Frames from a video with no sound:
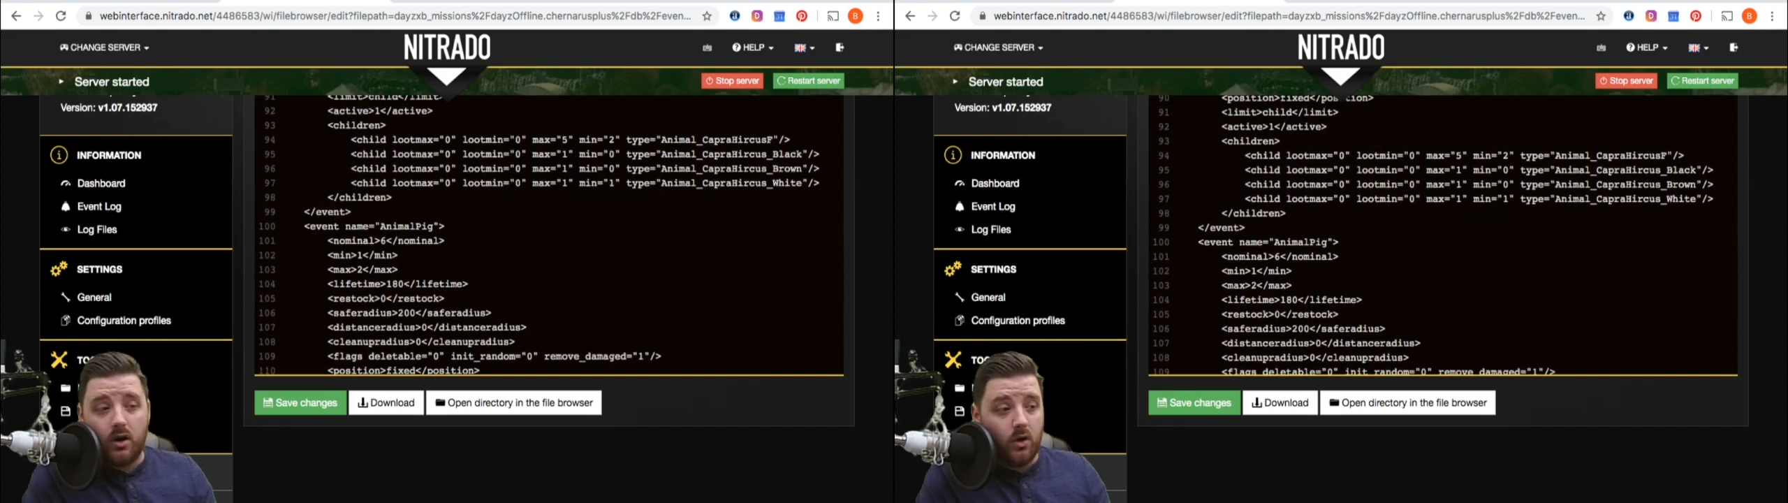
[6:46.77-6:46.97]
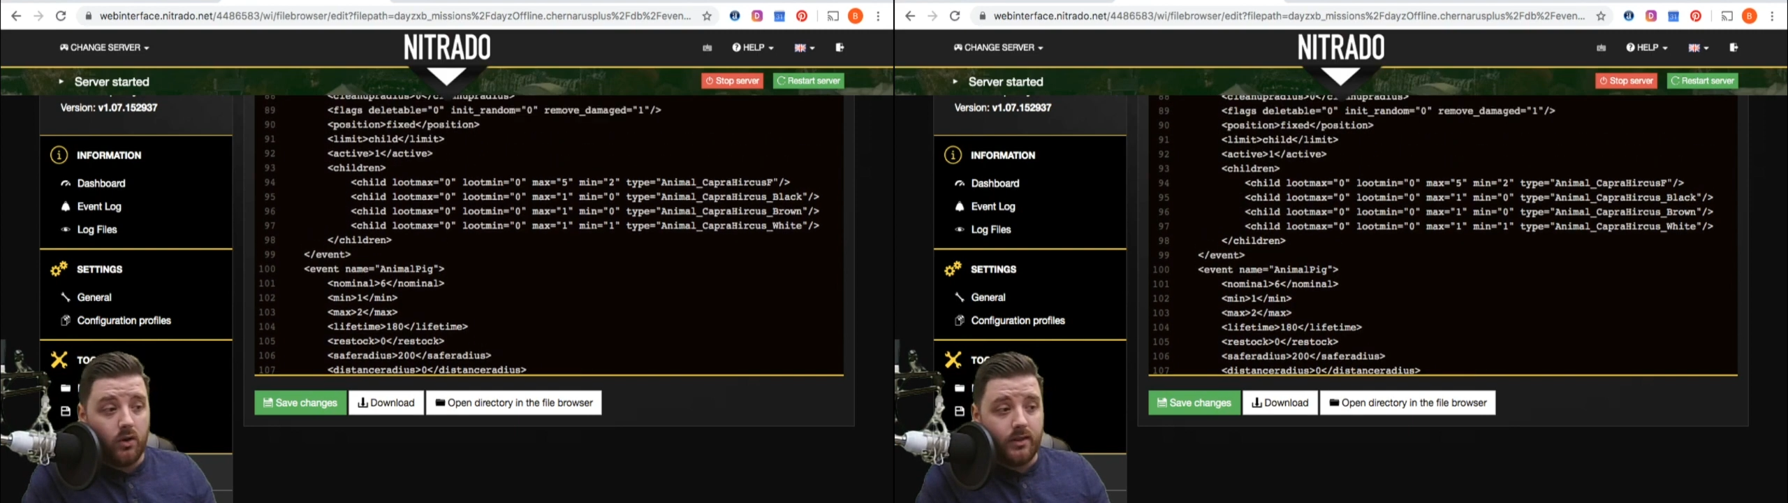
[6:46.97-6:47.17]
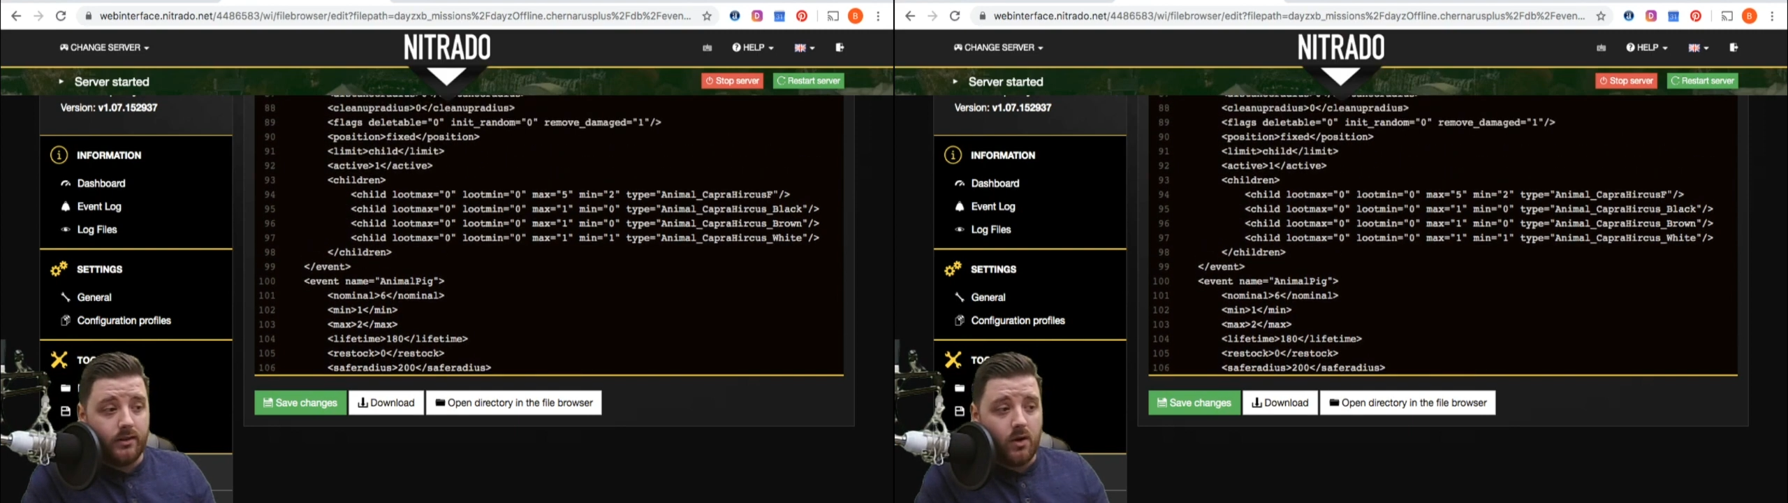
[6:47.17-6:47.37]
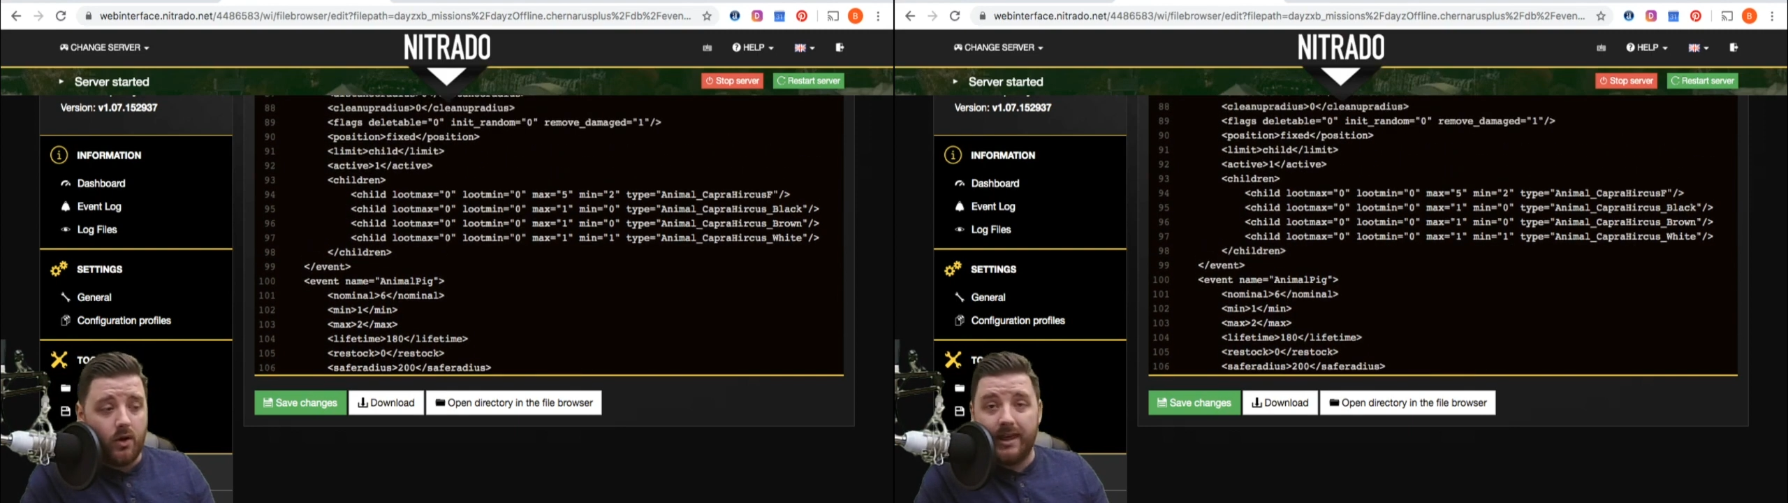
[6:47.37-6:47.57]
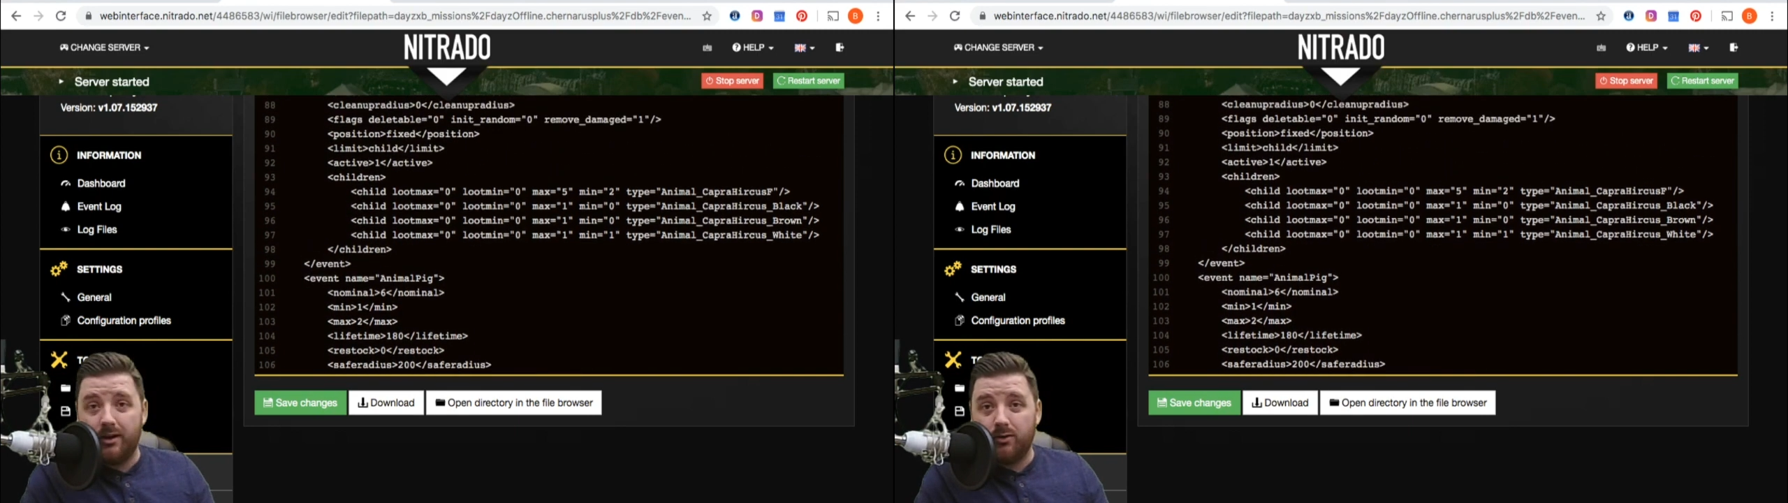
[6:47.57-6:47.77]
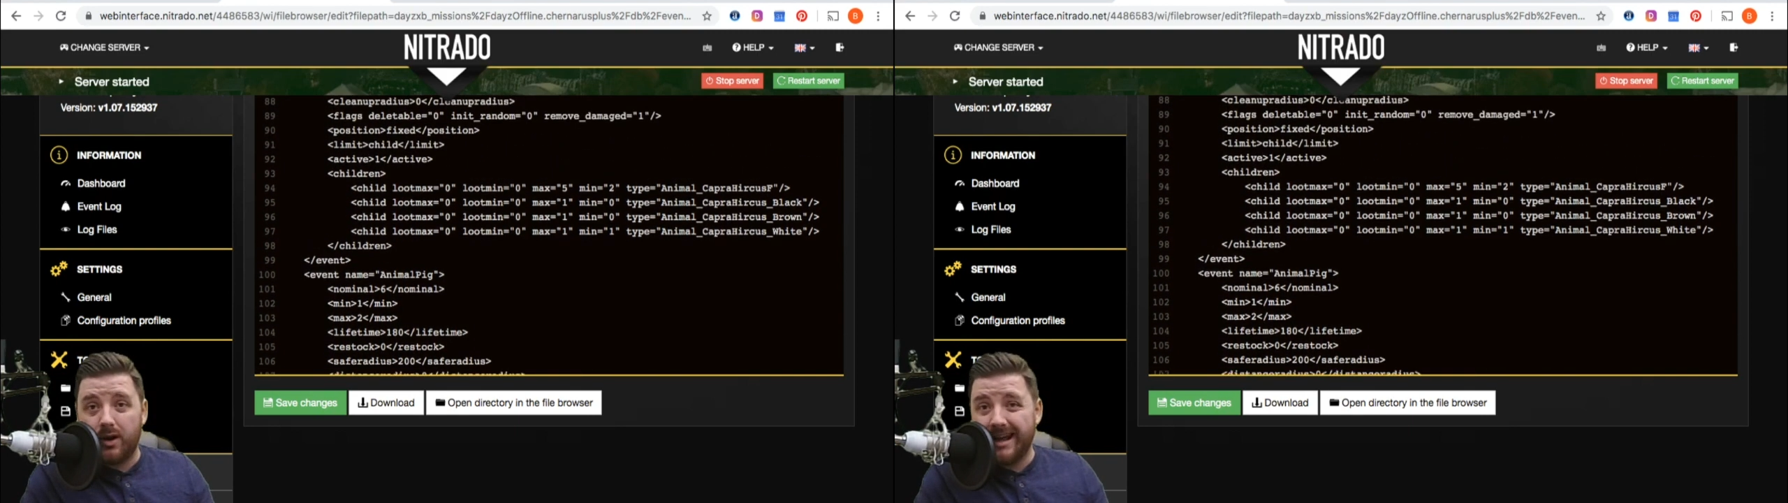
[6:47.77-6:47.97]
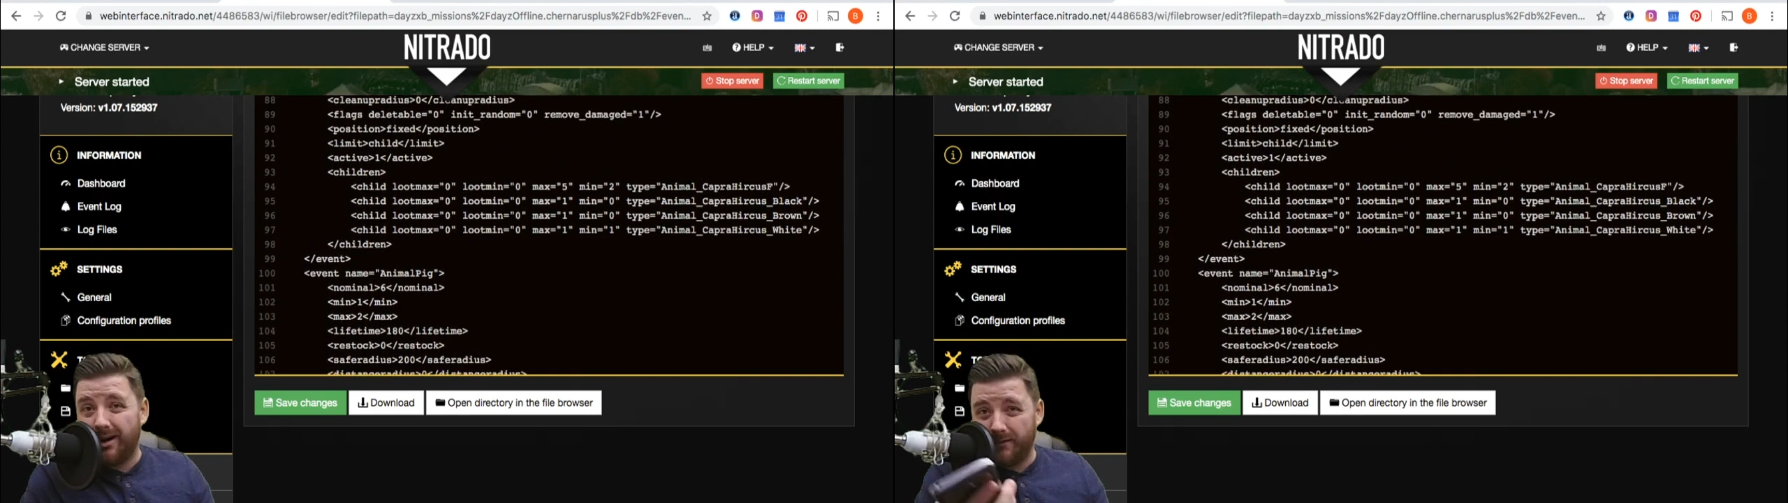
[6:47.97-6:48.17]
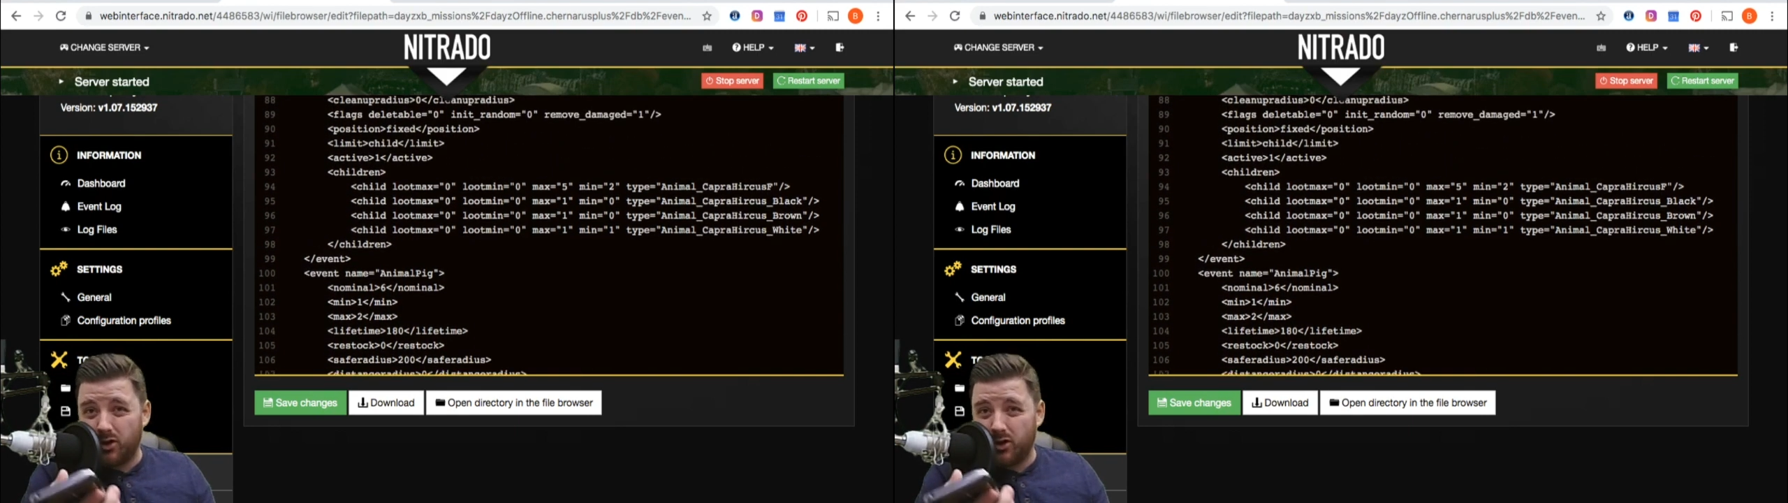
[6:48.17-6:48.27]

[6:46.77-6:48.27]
on here right now,